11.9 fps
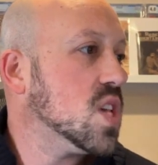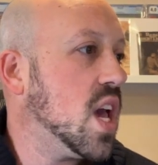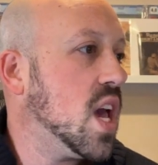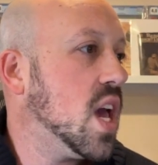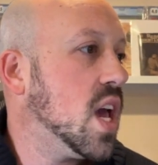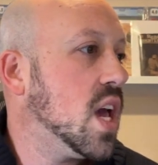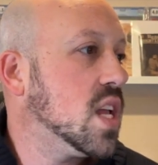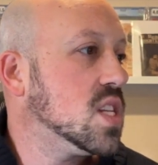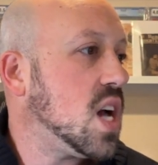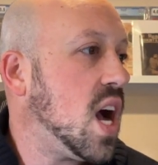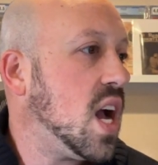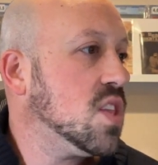and
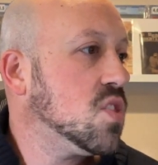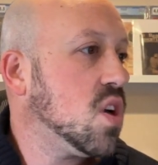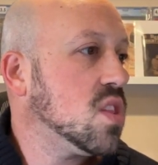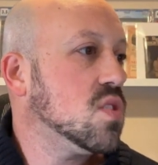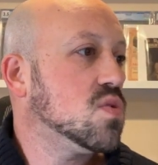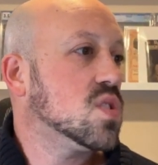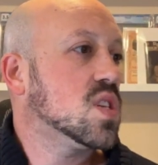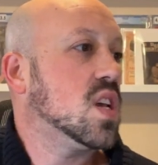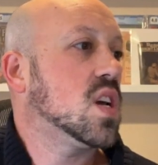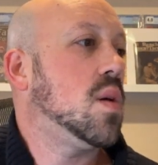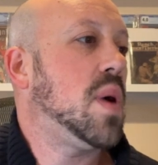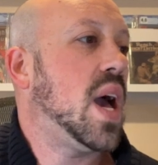I thought this was going
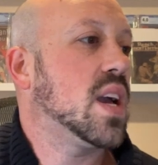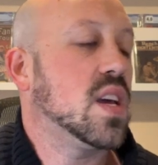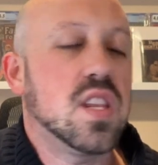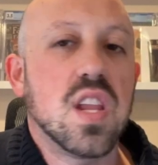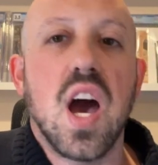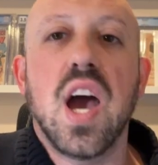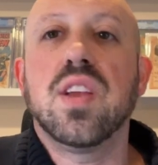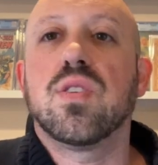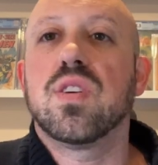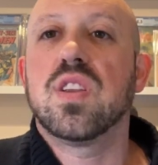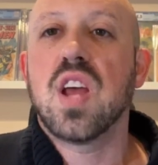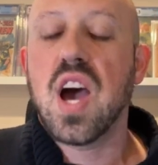to come back a 9
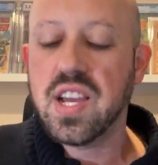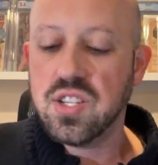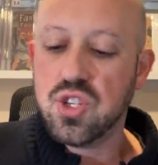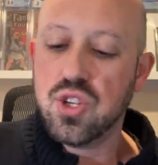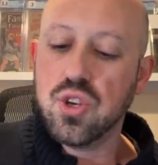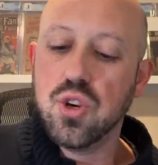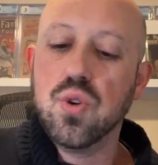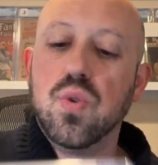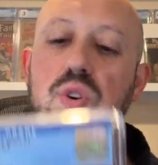or a 9.2.